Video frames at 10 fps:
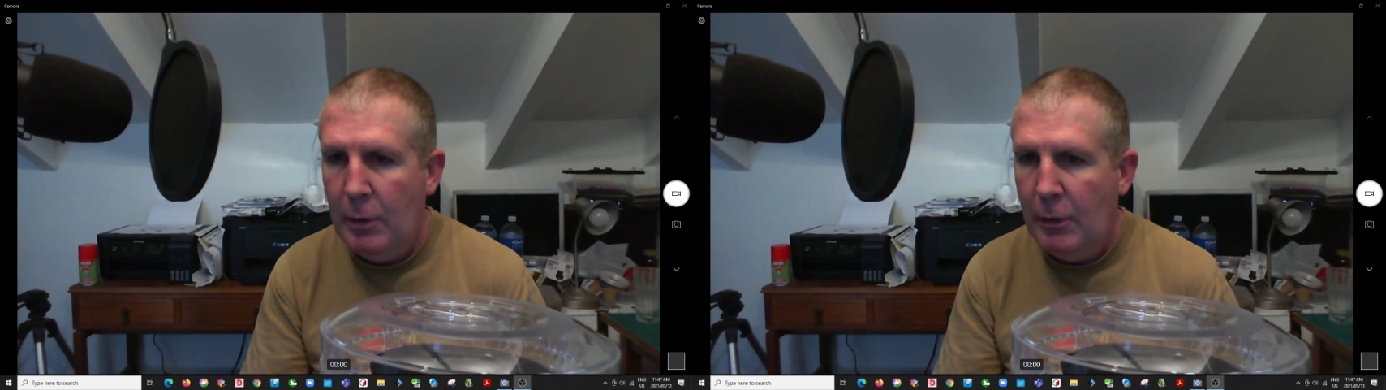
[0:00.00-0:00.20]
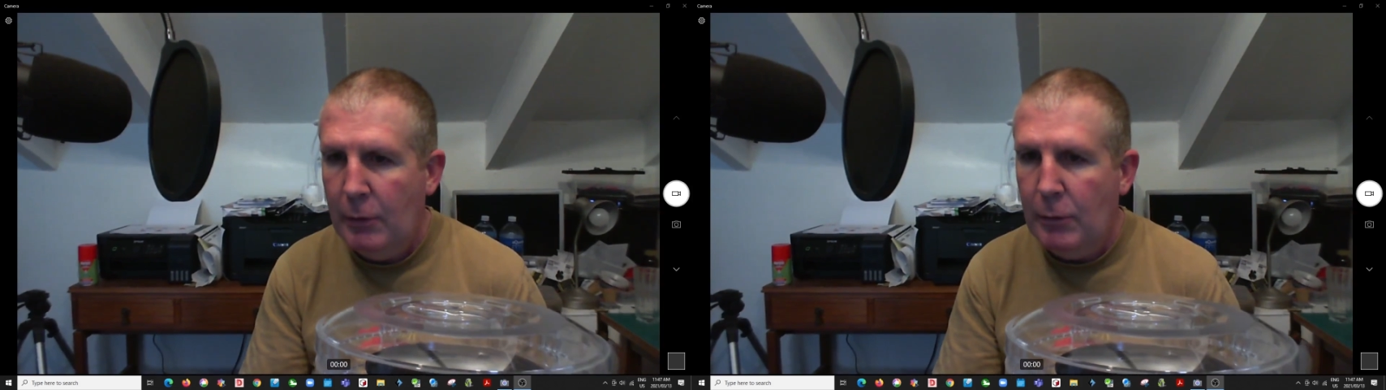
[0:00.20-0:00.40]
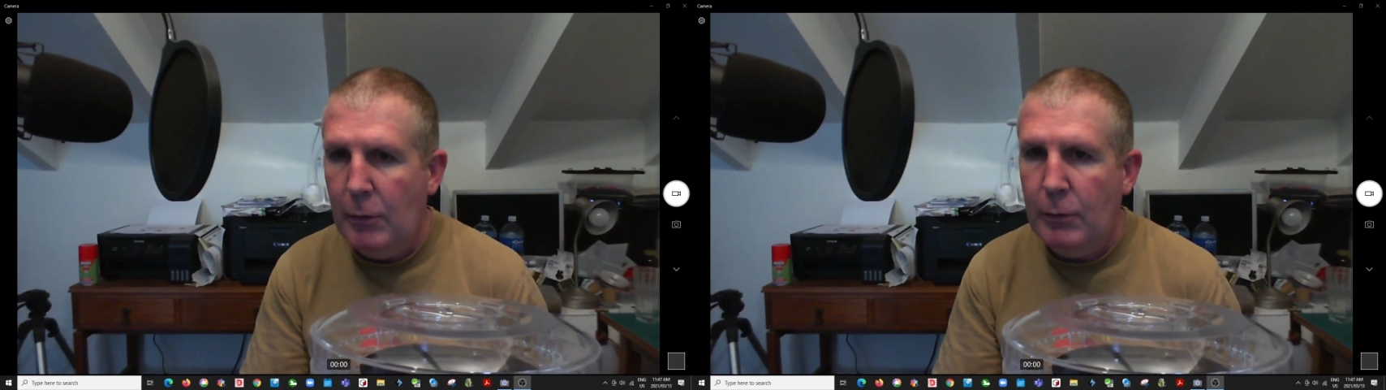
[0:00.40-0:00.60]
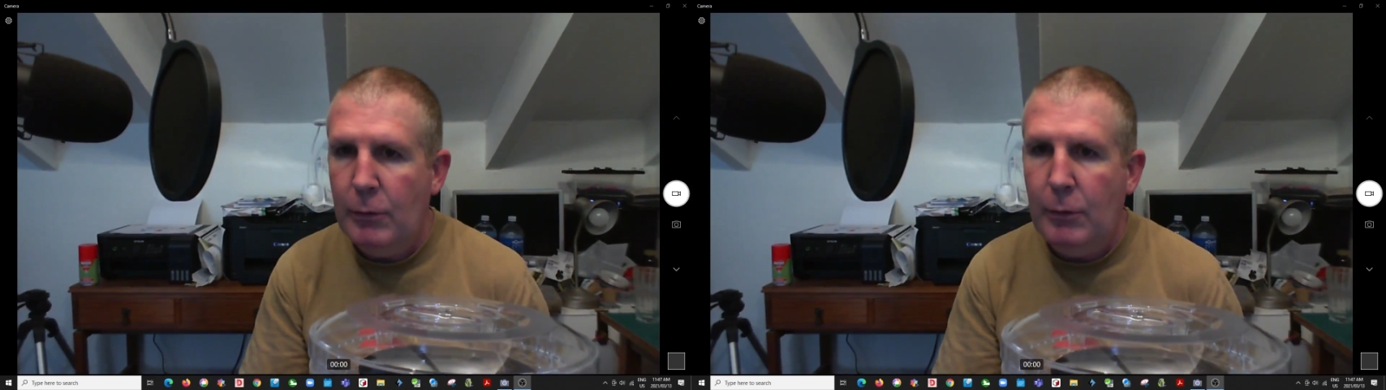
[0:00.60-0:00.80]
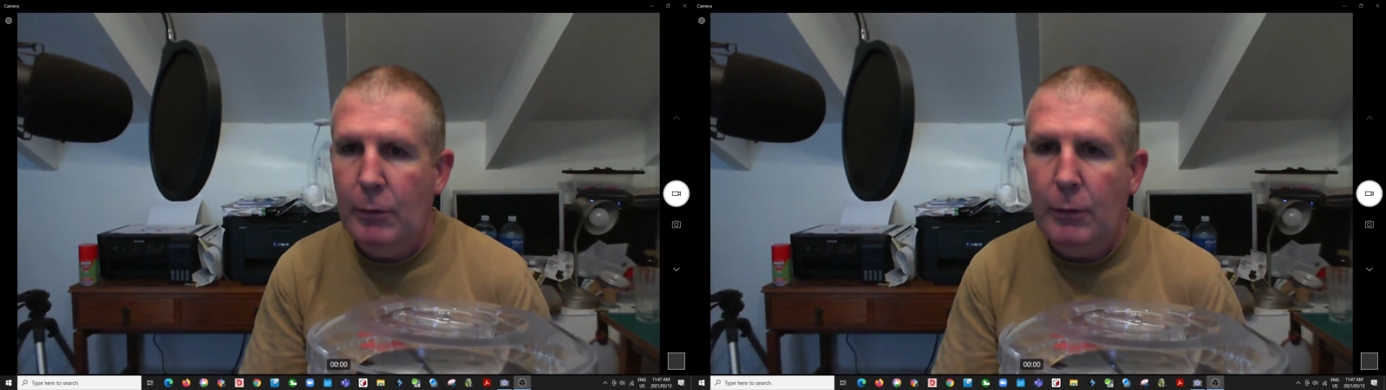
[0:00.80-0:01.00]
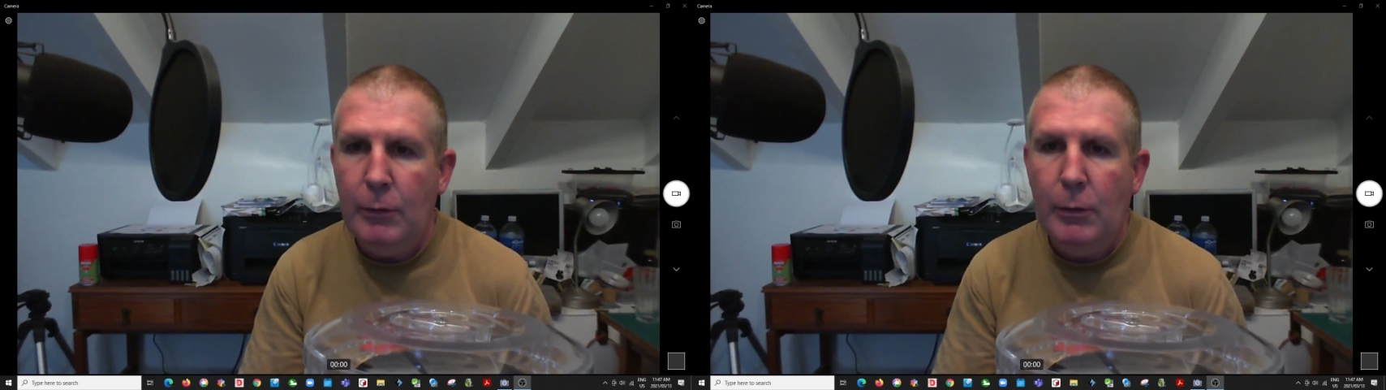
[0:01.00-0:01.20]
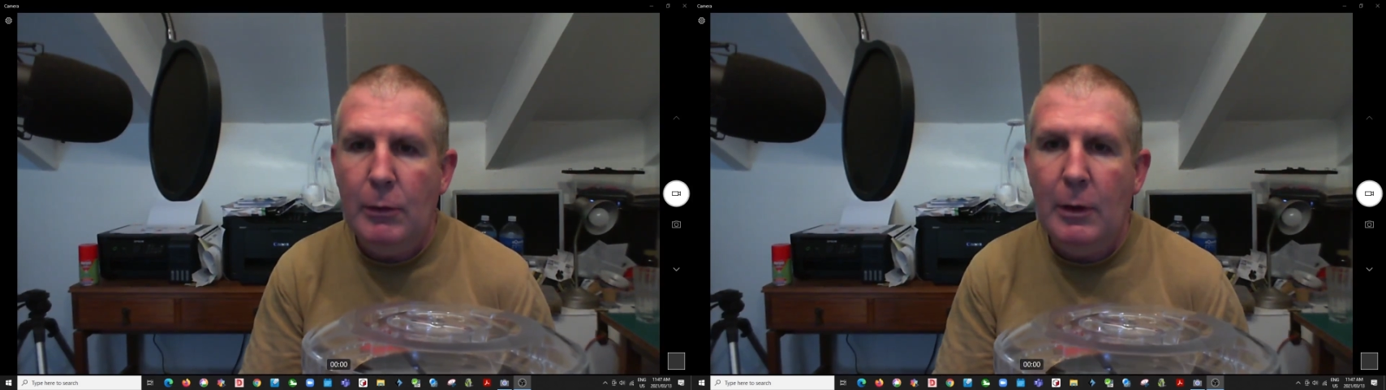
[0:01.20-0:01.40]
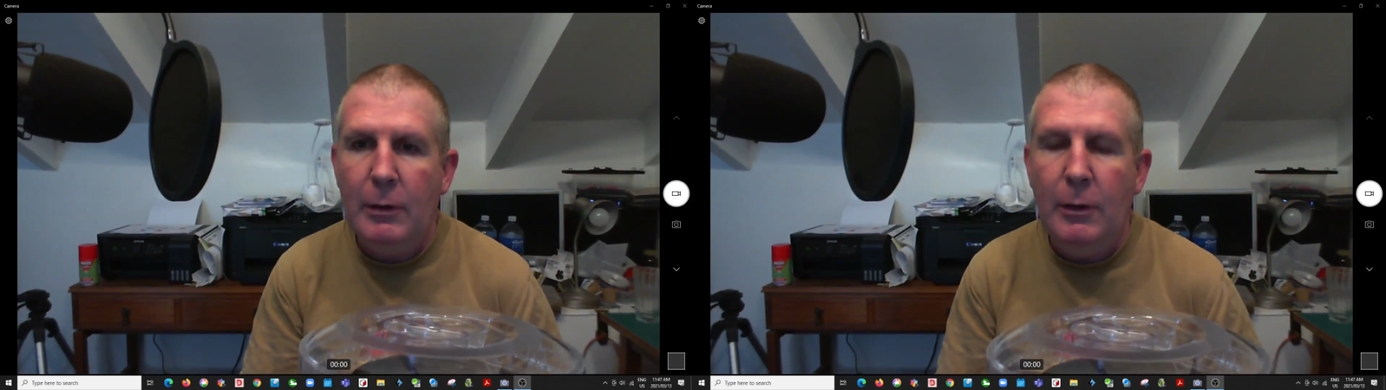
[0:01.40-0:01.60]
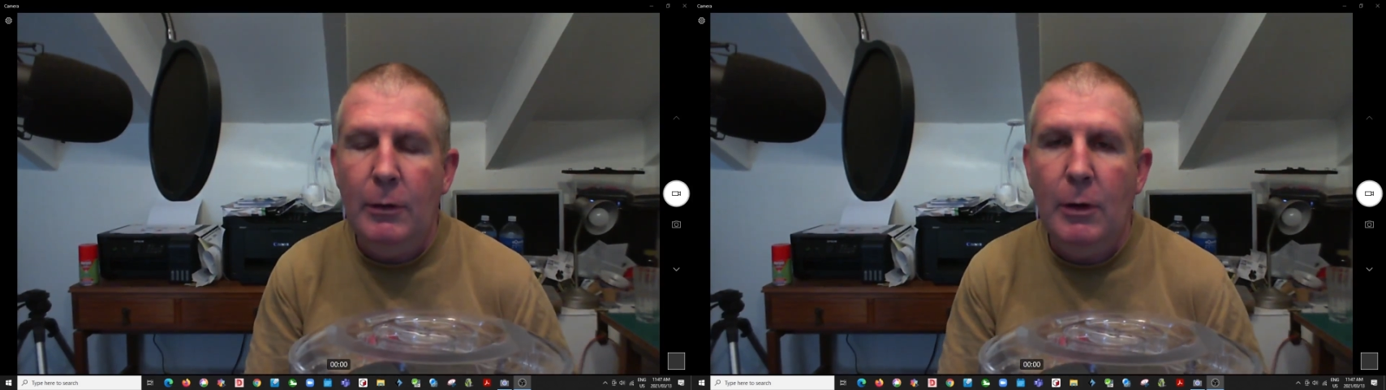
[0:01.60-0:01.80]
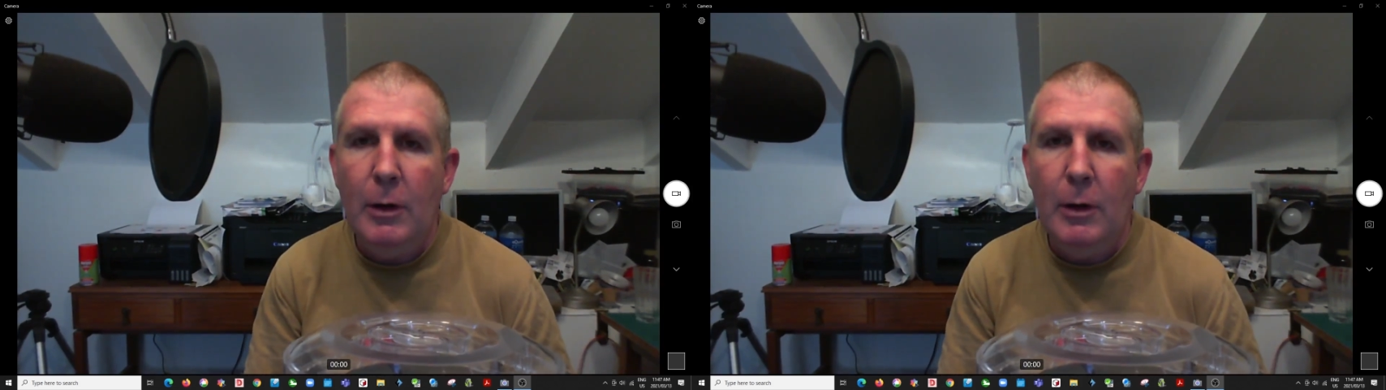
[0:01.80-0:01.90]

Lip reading: It's not like there's high